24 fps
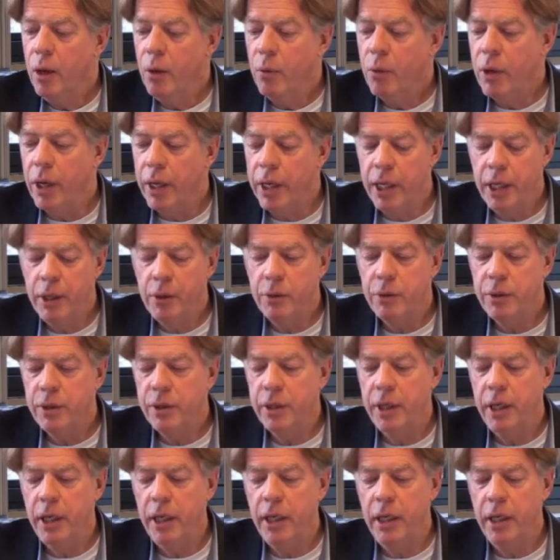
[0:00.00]
Well, here you
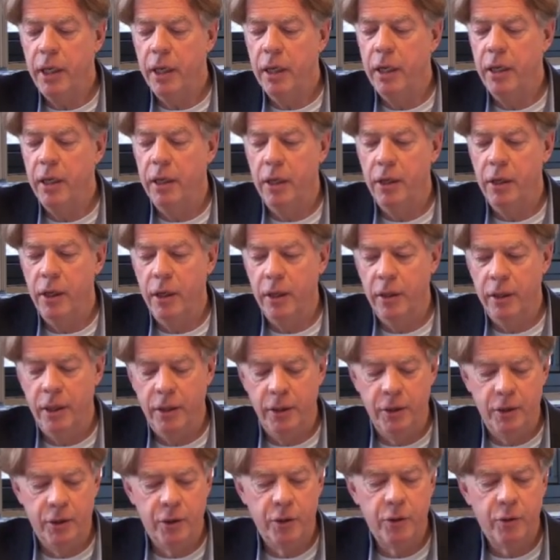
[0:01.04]
see
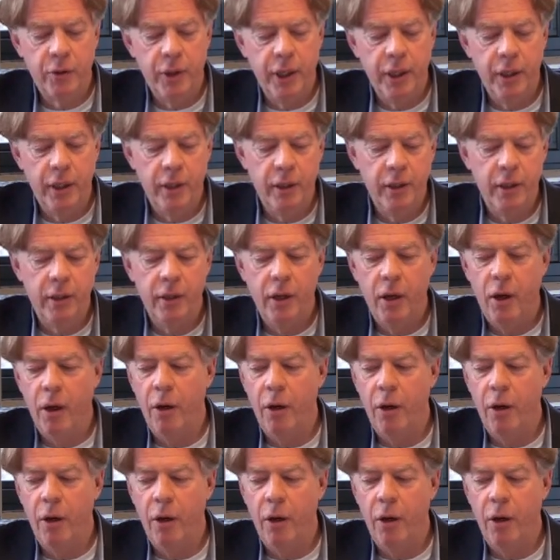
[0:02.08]
a screen